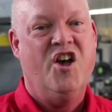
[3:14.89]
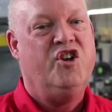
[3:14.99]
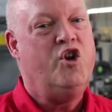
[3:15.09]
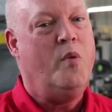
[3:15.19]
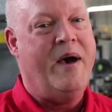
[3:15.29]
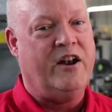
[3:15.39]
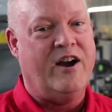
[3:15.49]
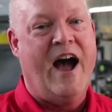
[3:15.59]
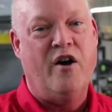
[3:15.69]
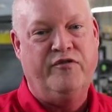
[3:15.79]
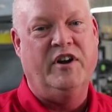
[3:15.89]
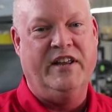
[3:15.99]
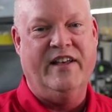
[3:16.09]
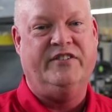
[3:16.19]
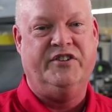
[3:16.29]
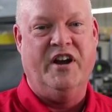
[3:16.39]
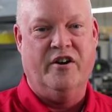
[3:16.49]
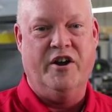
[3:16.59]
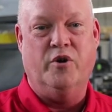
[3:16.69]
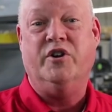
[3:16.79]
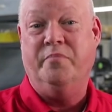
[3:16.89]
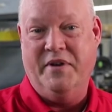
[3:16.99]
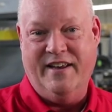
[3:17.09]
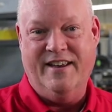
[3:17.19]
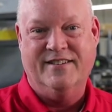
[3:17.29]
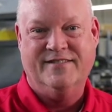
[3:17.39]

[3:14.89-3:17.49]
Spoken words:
No matter how funny that scenario could be.